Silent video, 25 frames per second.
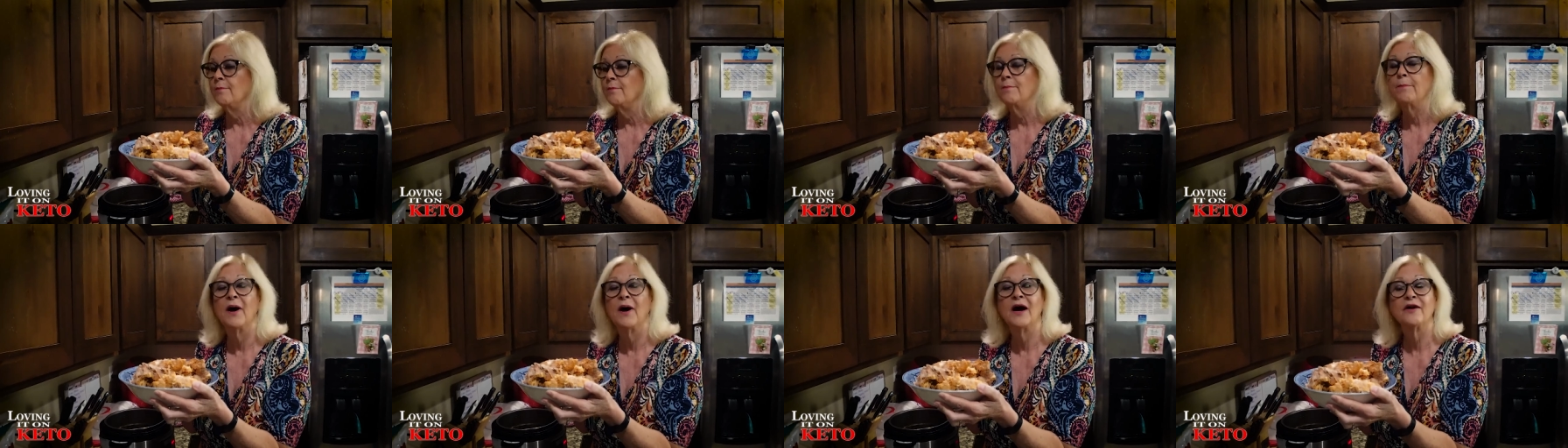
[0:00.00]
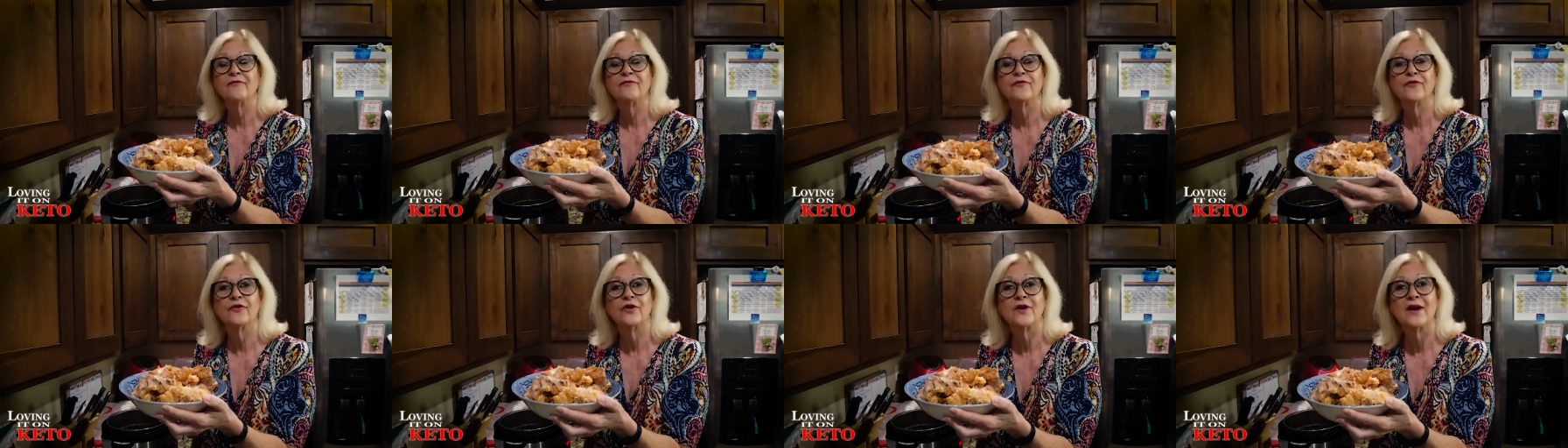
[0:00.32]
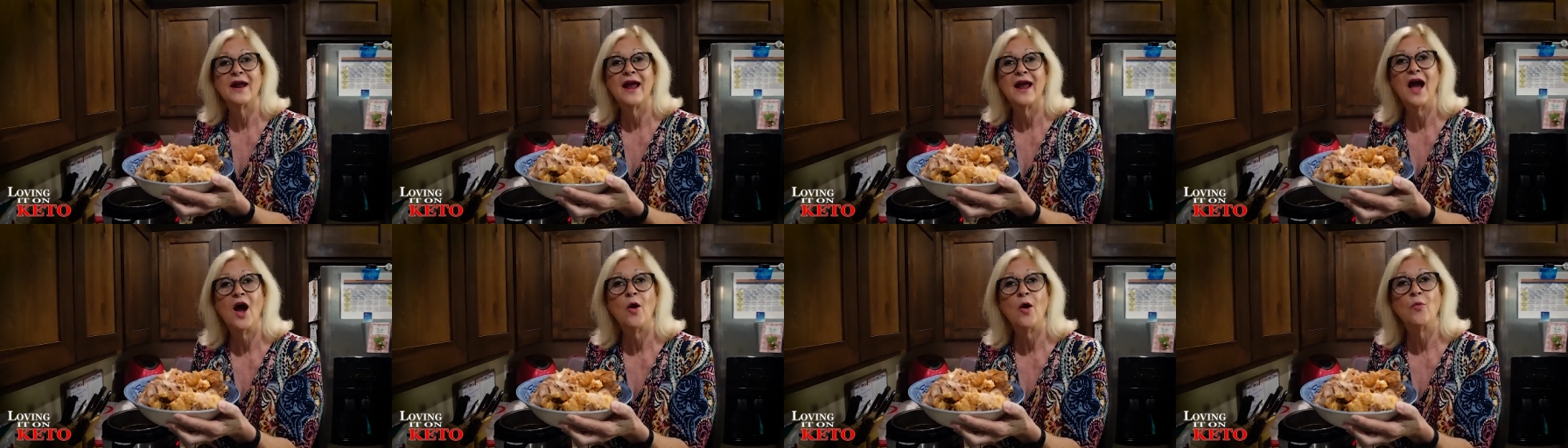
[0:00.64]
But for
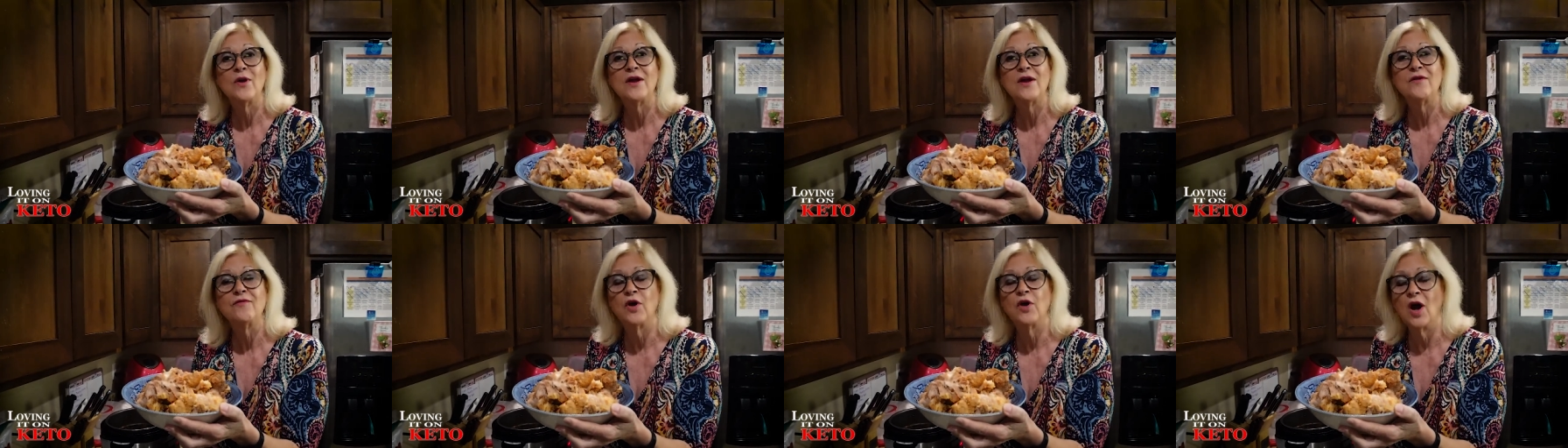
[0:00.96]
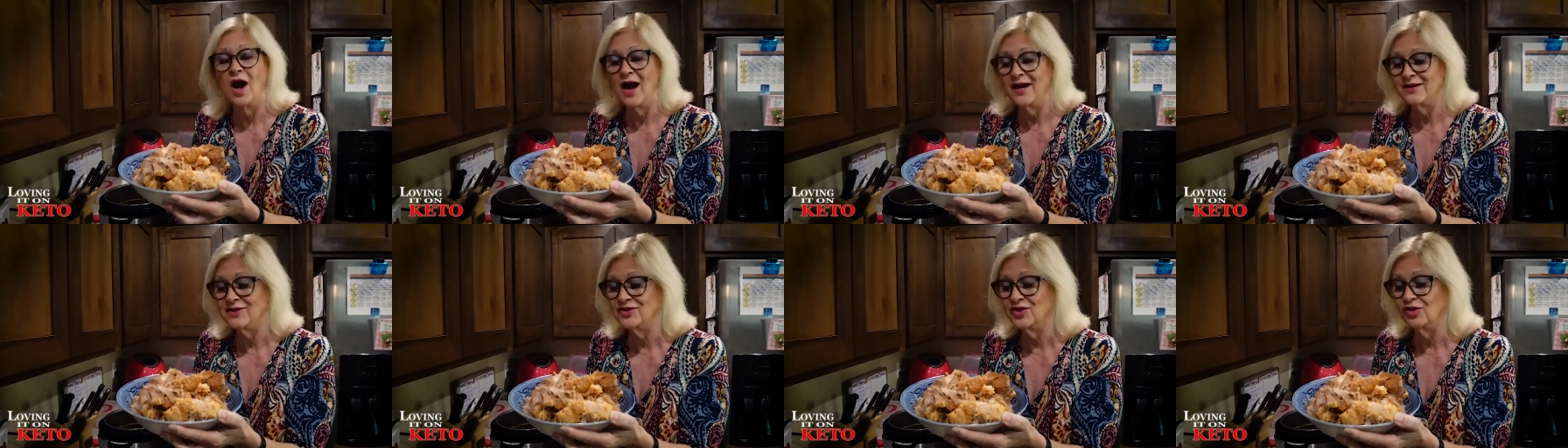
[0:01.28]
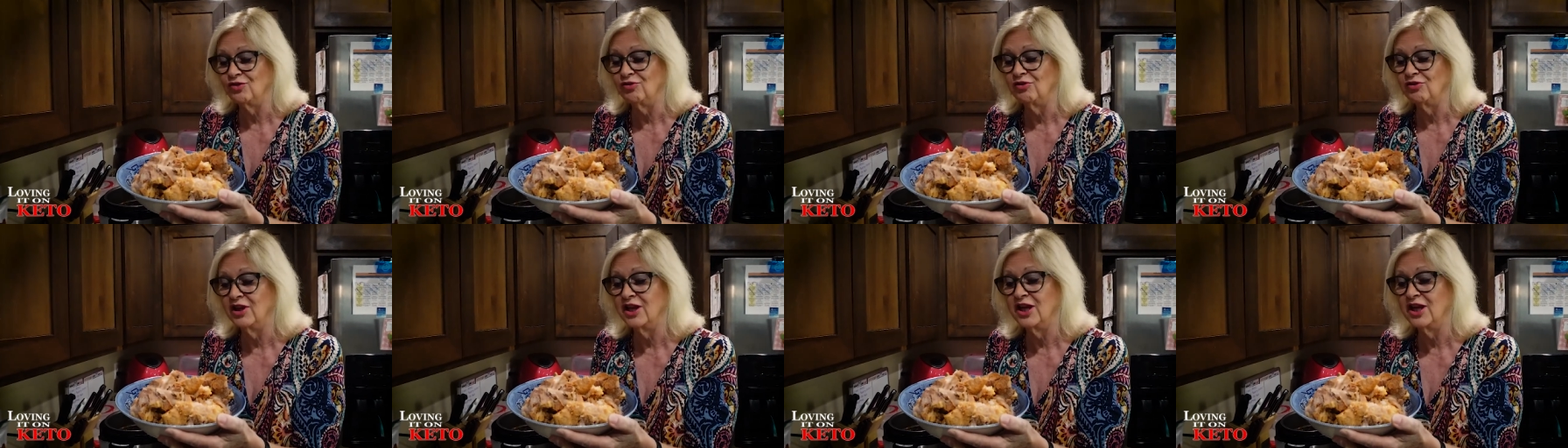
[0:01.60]
now, we've got
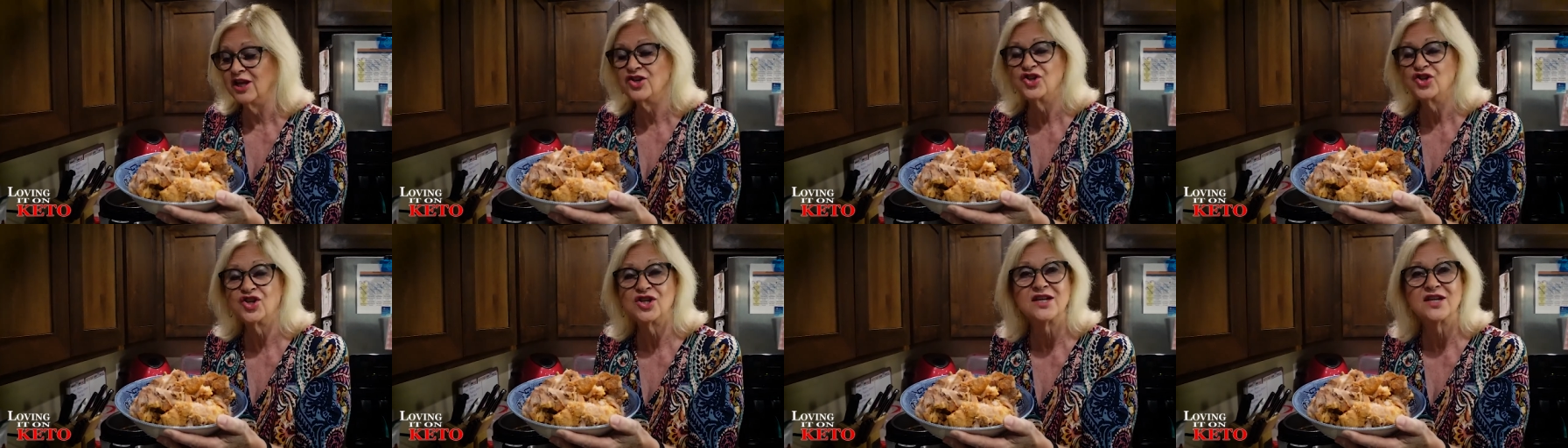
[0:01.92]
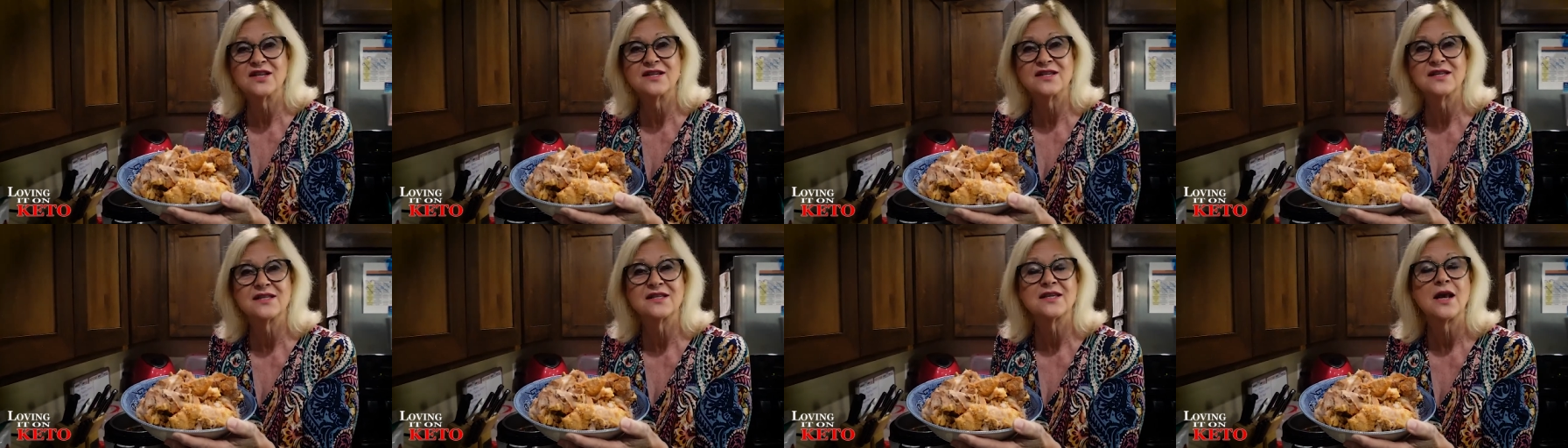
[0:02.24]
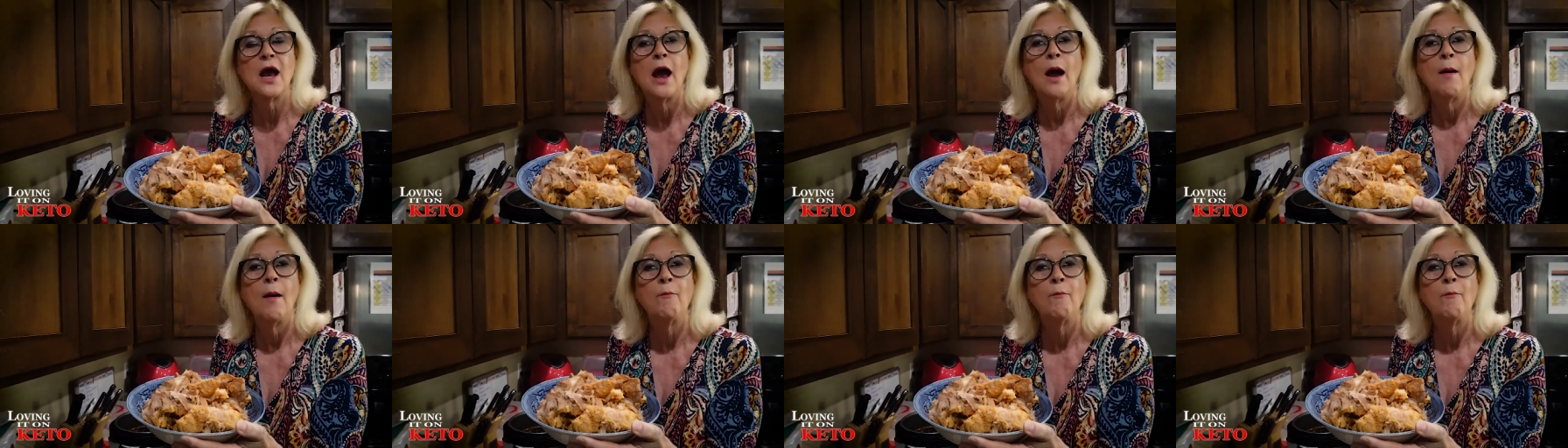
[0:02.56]
delicious